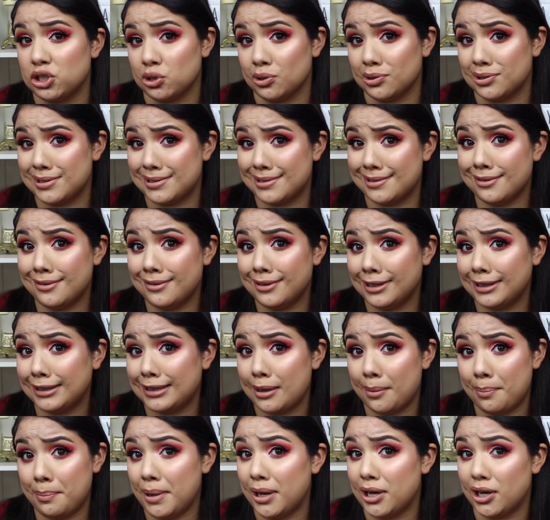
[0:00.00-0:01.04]
so it's still not
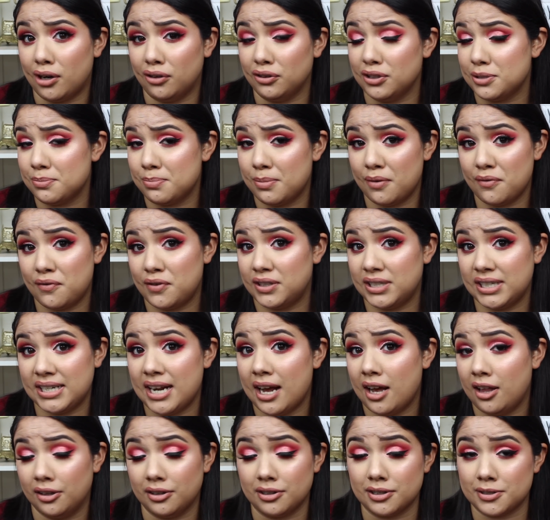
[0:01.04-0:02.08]
that bad. You don't have to spend
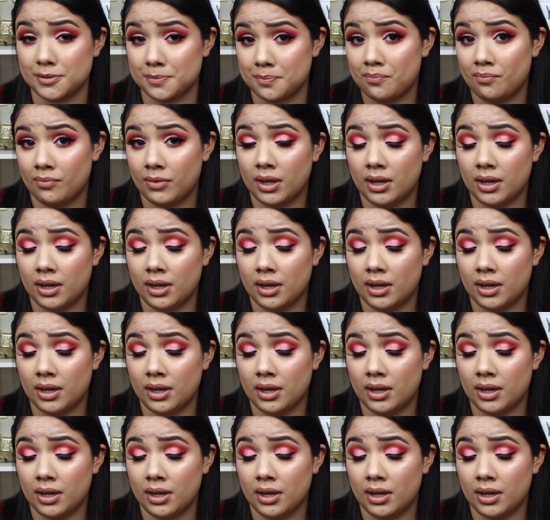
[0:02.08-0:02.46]
$50.